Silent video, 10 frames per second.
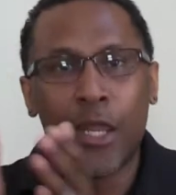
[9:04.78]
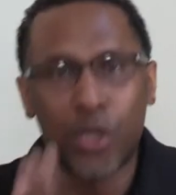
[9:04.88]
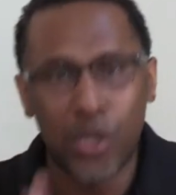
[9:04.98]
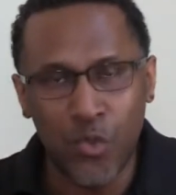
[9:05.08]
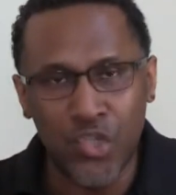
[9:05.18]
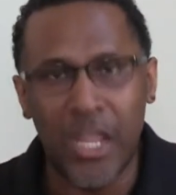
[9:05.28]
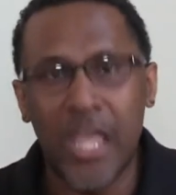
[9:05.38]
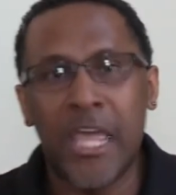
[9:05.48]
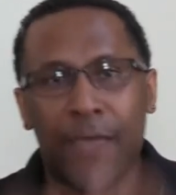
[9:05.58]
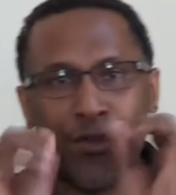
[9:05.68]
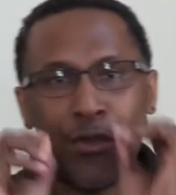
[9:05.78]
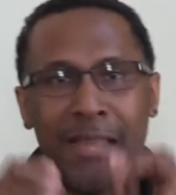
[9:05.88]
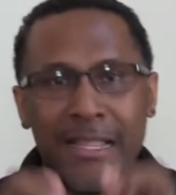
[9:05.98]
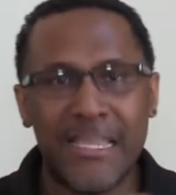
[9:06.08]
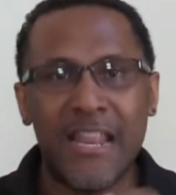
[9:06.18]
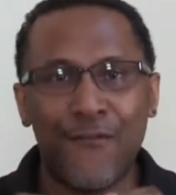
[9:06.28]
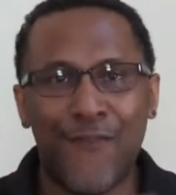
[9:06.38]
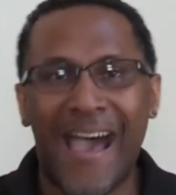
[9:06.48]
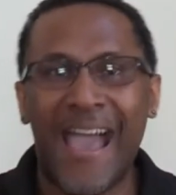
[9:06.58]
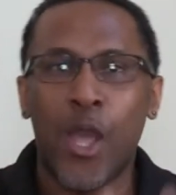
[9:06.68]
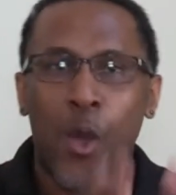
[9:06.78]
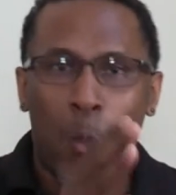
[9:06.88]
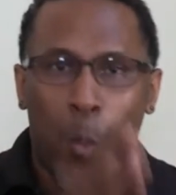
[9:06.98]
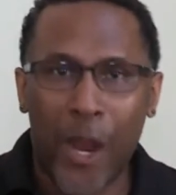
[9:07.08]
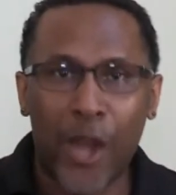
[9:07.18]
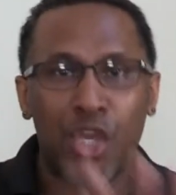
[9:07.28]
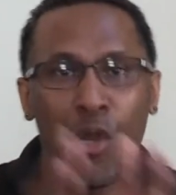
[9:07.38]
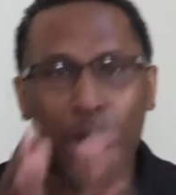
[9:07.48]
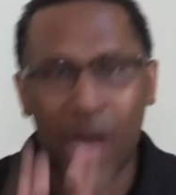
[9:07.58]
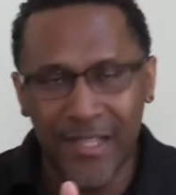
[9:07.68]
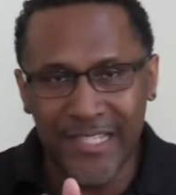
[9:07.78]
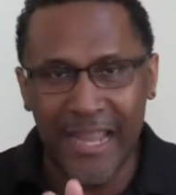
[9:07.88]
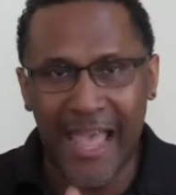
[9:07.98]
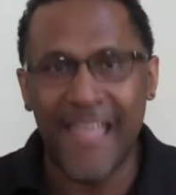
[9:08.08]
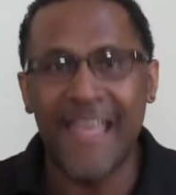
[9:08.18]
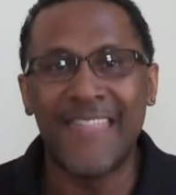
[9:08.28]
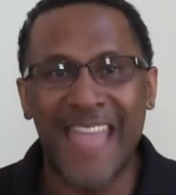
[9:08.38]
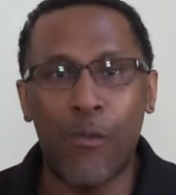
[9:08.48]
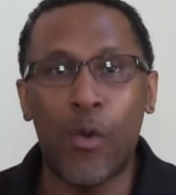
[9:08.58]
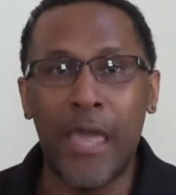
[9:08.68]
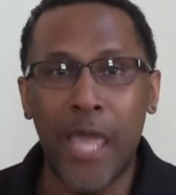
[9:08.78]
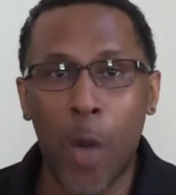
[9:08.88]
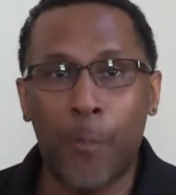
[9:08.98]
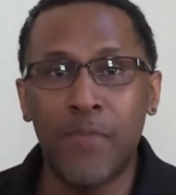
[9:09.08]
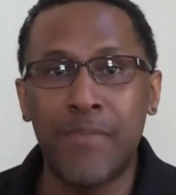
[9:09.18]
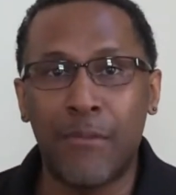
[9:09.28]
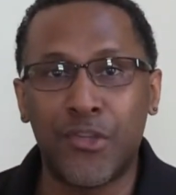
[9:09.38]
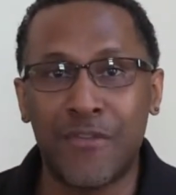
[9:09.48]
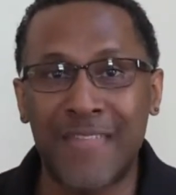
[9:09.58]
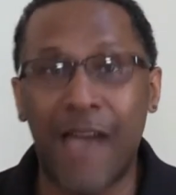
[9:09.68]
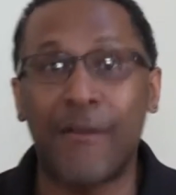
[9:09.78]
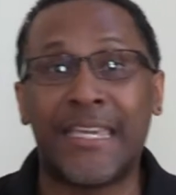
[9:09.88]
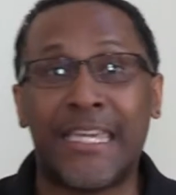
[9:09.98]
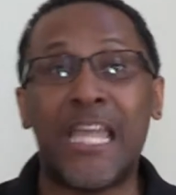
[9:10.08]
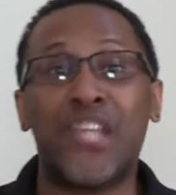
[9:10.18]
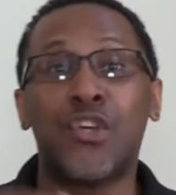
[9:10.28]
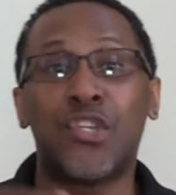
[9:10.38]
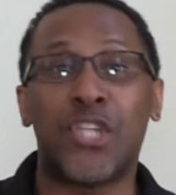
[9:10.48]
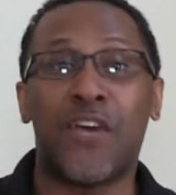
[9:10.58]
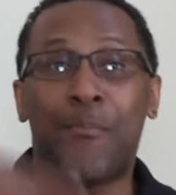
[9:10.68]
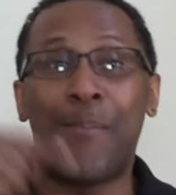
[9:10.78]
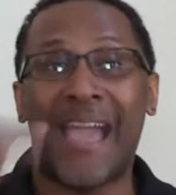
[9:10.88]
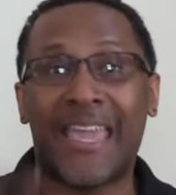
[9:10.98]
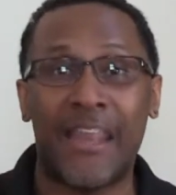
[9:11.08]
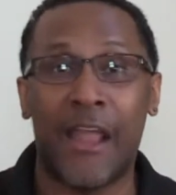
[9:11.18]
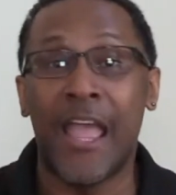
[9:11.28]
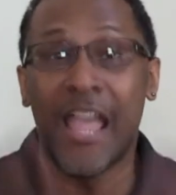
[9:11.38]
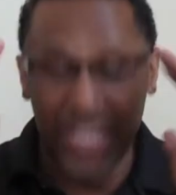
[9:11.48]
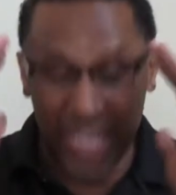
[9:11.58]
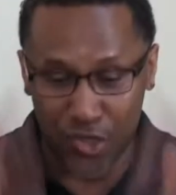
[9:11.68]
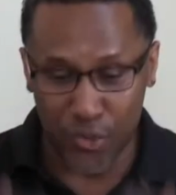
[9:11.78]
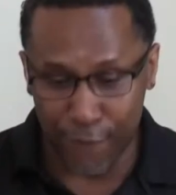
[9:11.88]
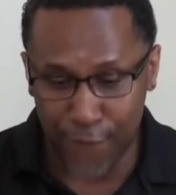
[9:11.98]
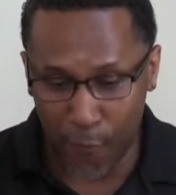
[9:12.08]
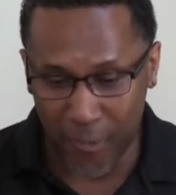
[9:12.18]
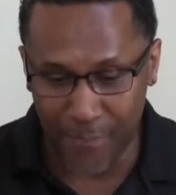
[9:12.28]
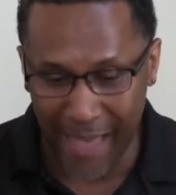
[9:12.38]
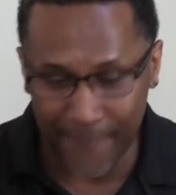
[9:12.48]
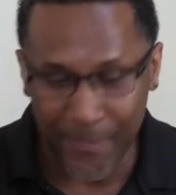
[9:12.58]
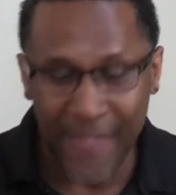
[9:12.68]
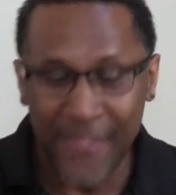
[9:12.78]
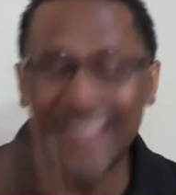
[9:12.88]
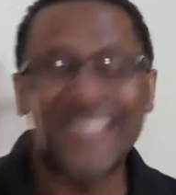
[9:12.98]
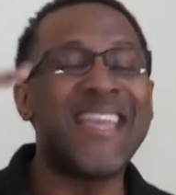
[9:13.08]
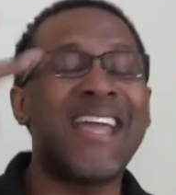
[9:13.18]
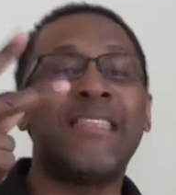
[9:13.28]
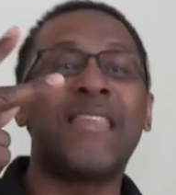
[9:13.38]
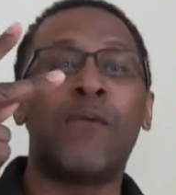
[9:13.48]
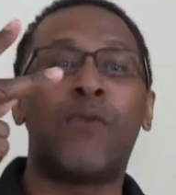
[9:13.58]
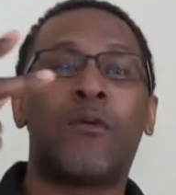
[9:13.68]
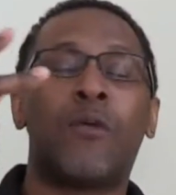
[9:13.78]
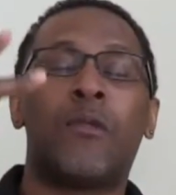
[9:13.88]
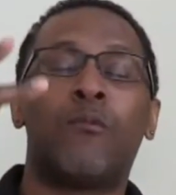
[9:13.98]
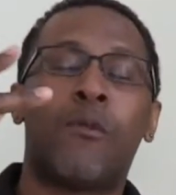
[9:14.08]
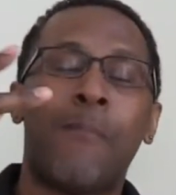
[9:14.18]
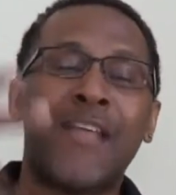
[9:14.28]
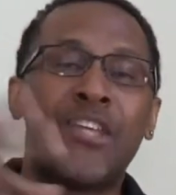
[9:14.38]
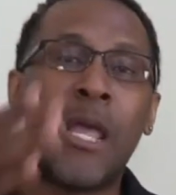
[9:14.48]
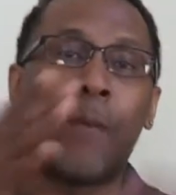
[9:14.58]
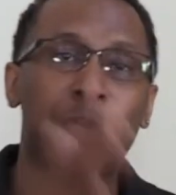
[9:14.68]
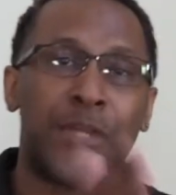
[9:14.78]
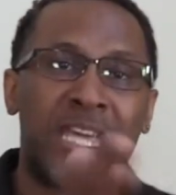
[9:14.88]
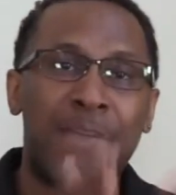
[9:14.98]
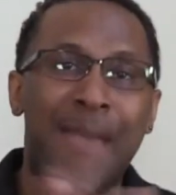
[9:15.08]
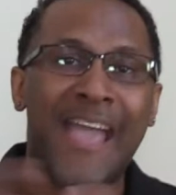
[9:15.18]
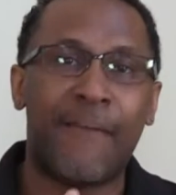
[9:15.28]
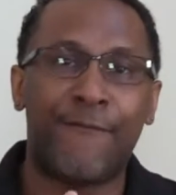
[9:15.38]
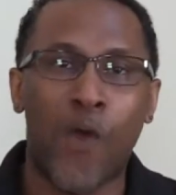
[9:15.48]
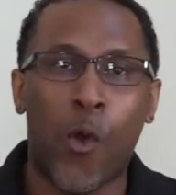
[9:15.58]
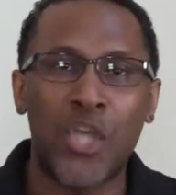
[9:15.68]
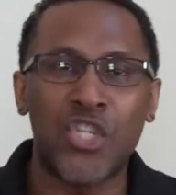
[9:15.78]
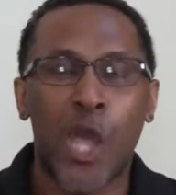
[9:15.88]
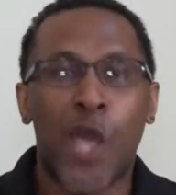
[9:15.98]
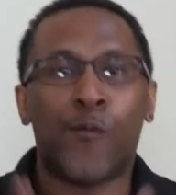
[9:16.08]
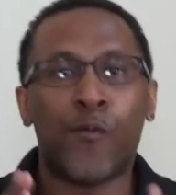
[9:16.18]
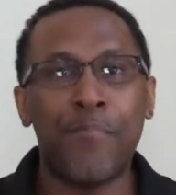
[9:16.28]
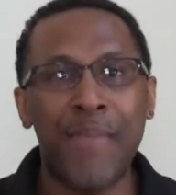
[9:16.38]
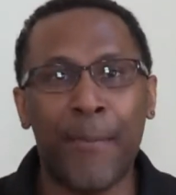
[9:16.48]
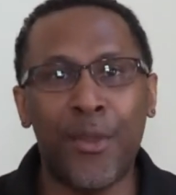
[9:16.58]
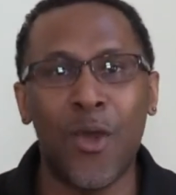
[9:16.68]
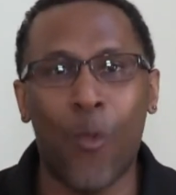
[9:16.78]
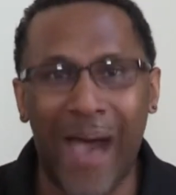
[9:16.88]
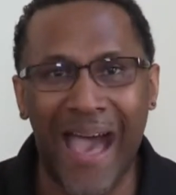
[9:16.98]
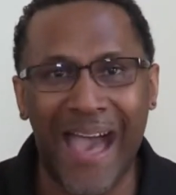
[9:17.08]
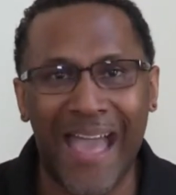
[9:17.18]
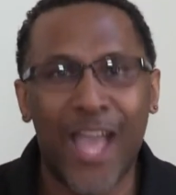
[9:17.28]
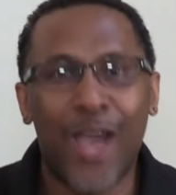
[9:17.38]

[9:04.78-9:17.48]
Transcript: lose it? If you can identify where you lost it at, that will help you be able to now get yourself back in there, get your focus back. The second thing I want to remind you to help you to get back in focus, remember your why.